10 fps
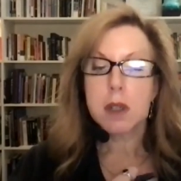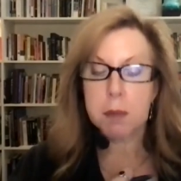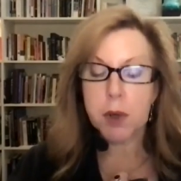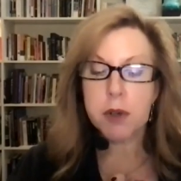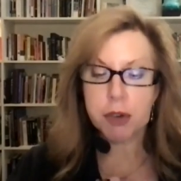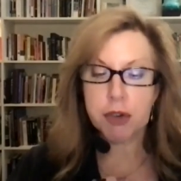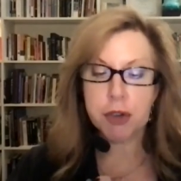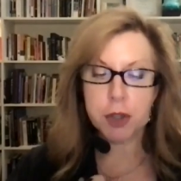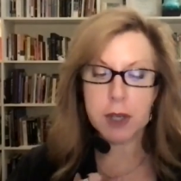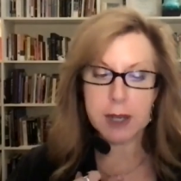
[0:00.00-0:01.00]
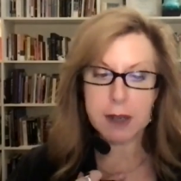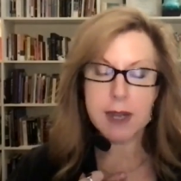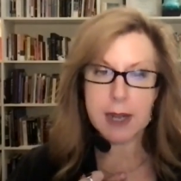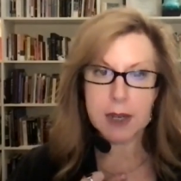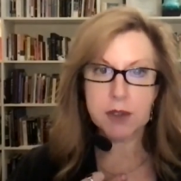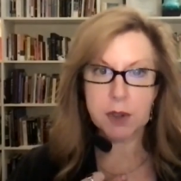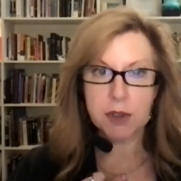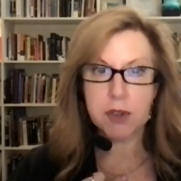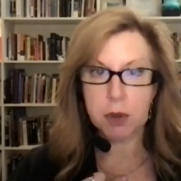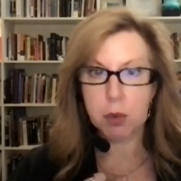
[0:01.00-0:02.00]
the partner should have
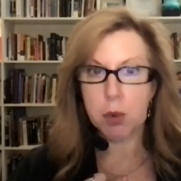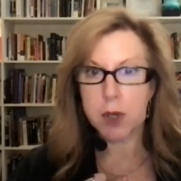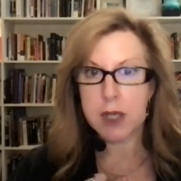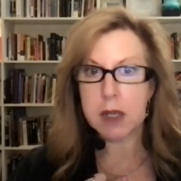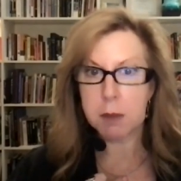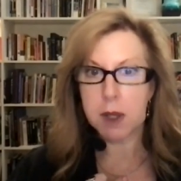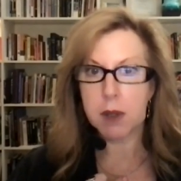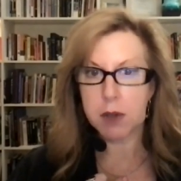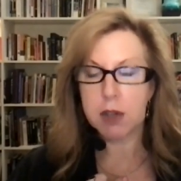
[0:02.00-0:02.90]
access to the work email.